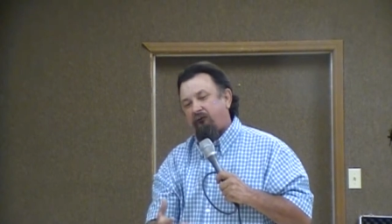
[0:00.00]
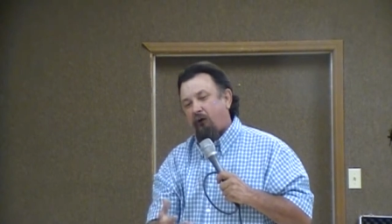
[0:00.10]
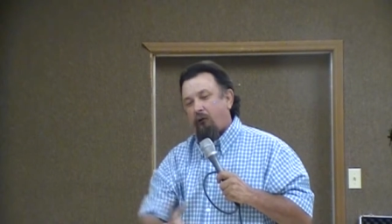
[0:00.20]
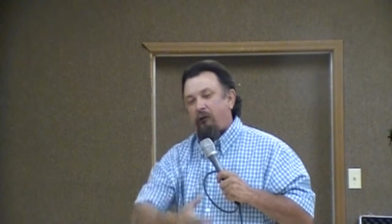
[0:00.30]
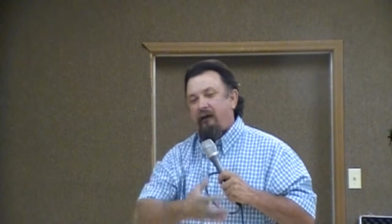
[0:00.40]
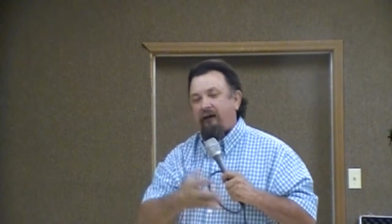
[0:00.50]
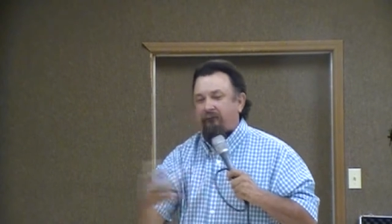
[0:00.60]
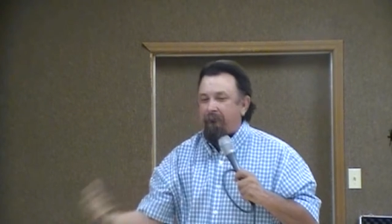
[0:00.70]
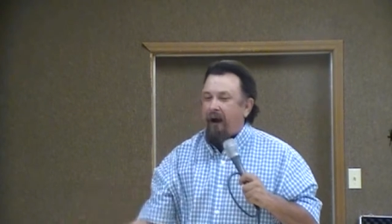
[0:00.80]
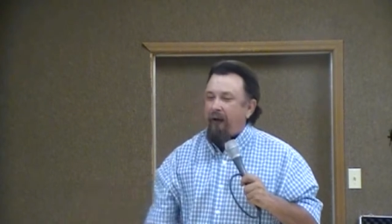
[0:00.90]
And Lord, we
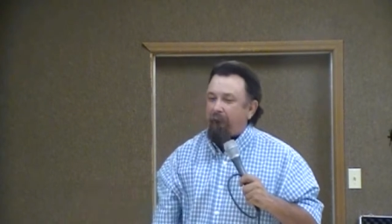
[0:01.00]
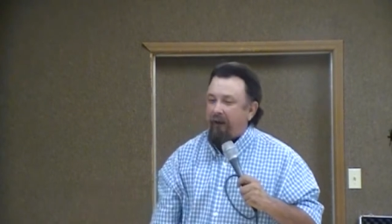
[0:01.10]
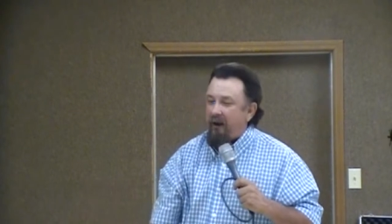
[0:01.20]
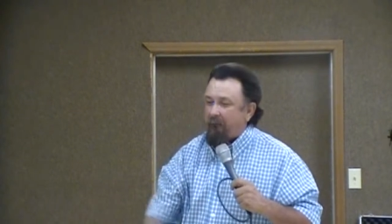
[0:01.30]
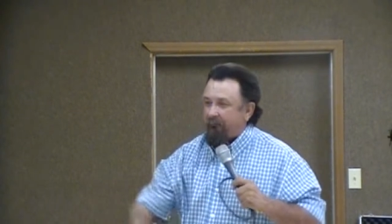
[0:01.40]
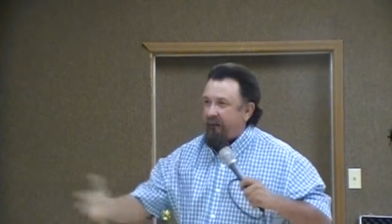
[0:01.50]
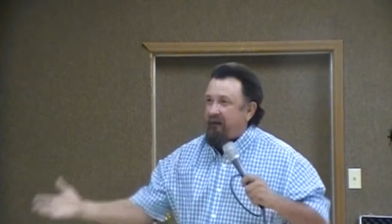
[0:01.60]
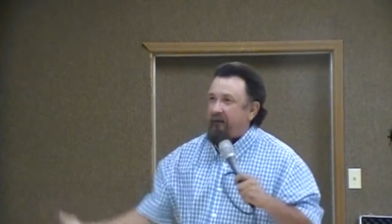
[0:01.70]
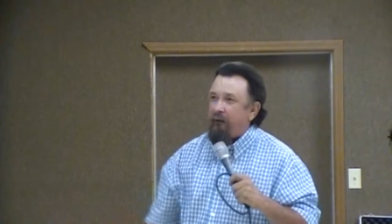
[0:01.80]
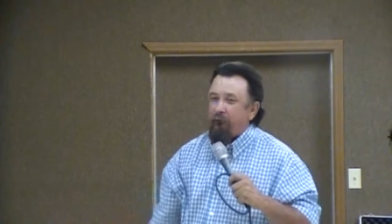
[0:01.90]
got the Bible out and
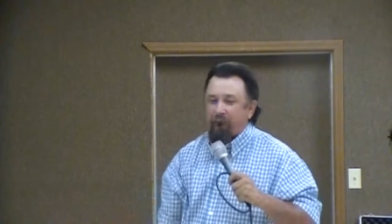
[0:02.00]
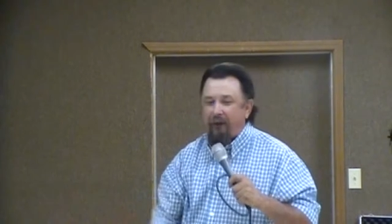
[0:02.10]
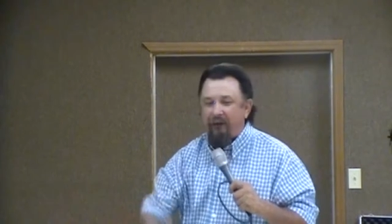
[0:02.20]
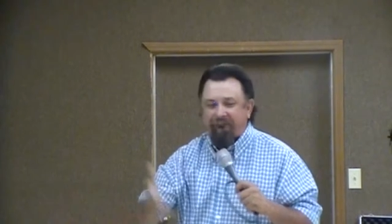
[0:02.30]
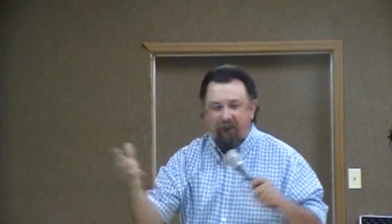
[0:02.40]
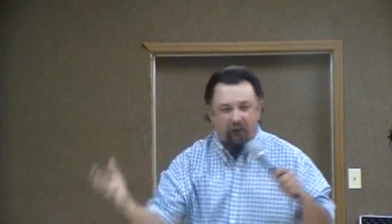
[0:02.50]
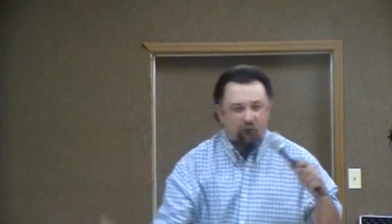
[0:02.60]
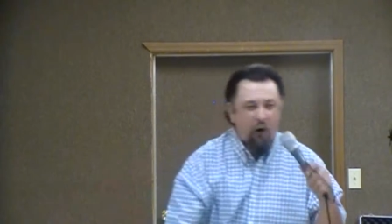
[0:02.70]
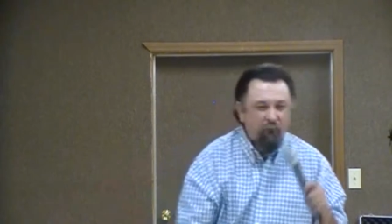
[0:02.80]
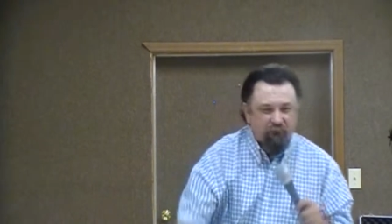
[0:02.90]
laid it on the ground,
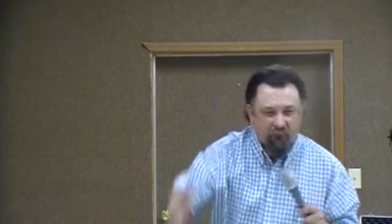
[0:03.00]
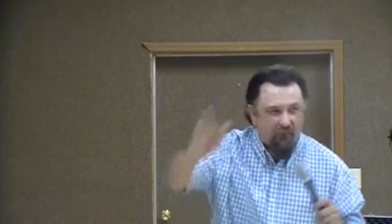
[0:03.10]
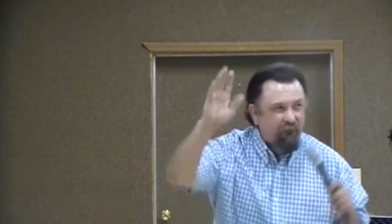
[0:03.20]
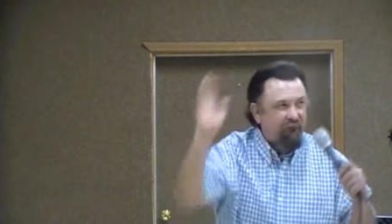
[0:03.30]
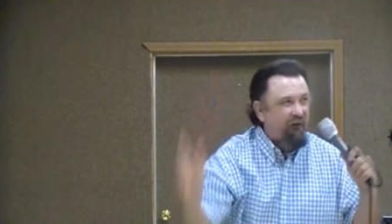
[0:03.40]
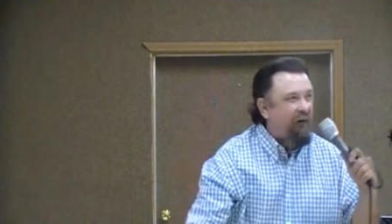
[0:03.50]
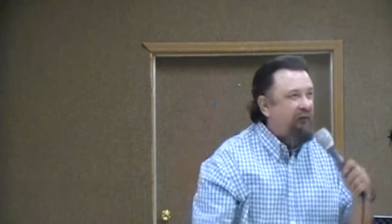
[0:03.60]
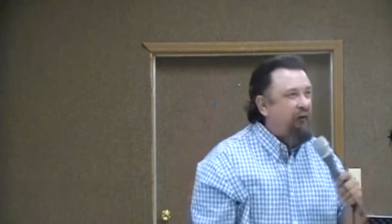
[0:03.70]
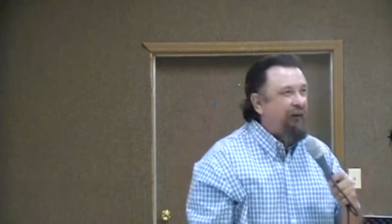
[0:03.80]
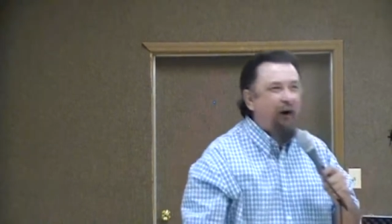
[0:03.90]
started quoting scripture,
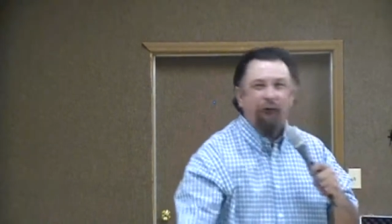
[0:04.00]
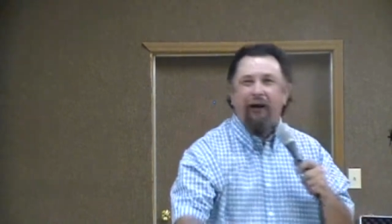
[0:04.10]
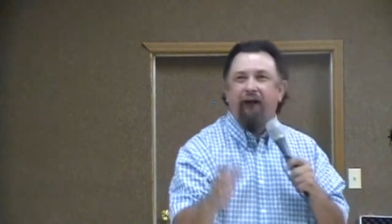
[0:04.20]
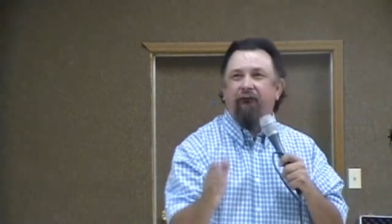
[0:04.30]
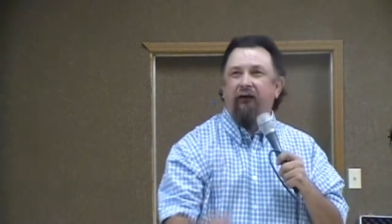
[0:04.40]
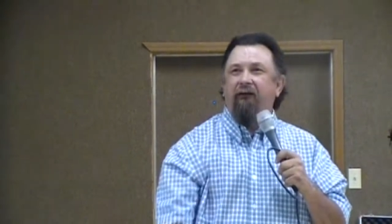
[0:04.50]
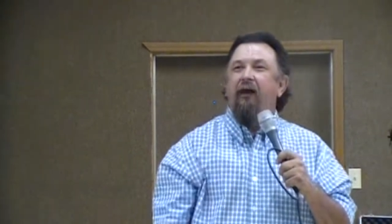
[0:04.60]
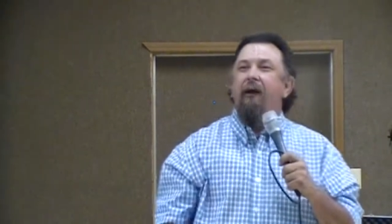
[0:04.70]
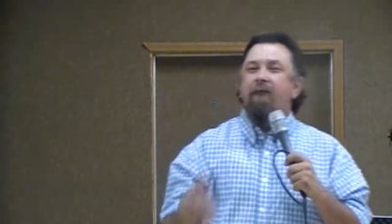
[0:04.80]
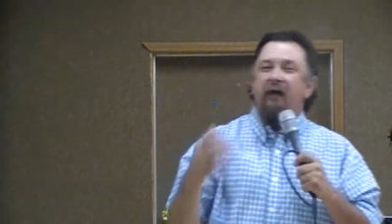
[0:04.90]
started doing all kinds of
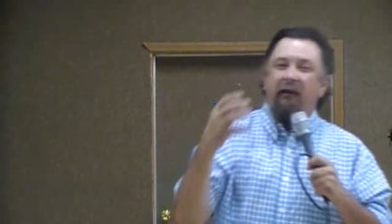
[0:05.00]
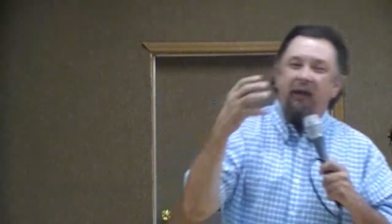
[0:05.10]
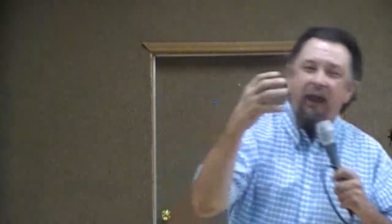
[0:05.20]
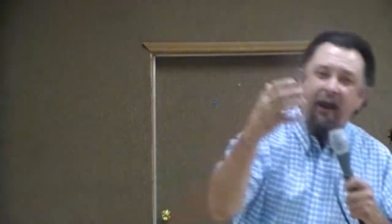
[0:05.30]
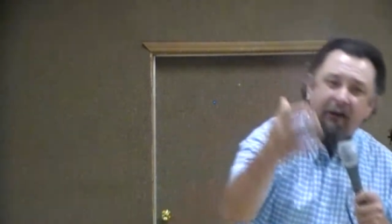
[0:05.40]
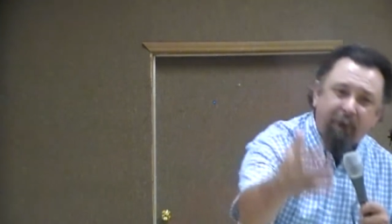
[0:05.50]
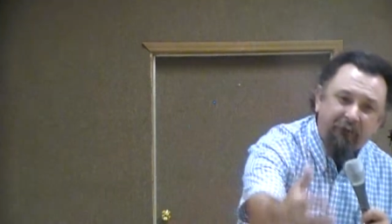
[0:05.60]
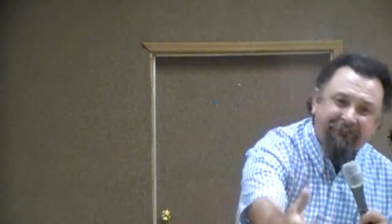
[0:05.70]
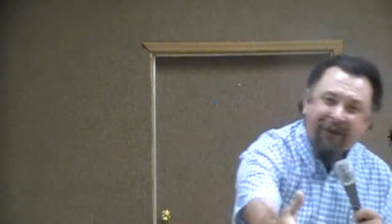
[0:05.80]
things. And every